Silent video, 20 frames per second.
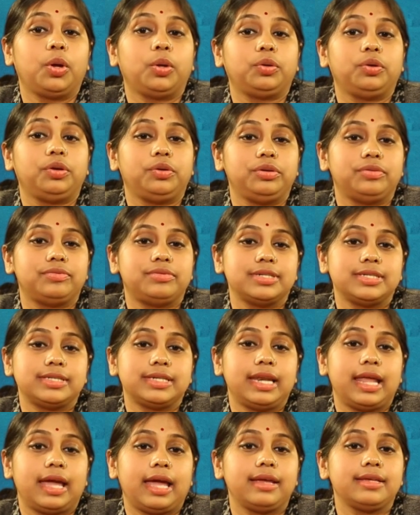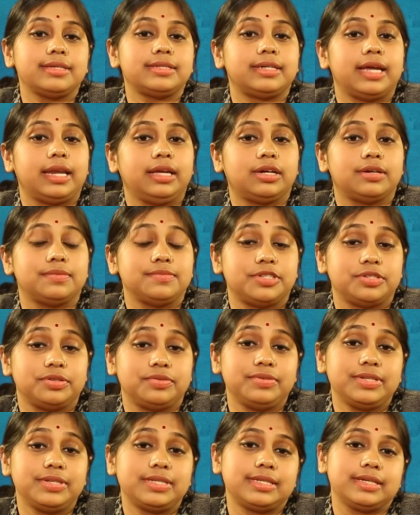to universalize telecom
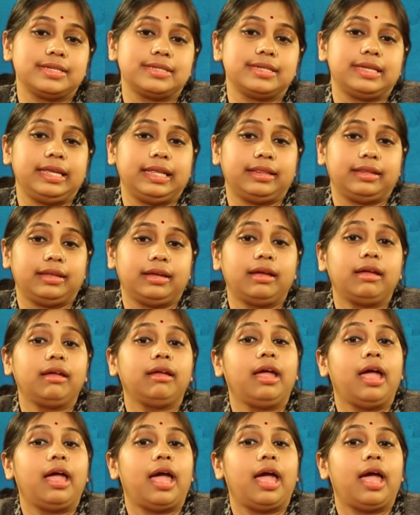services in India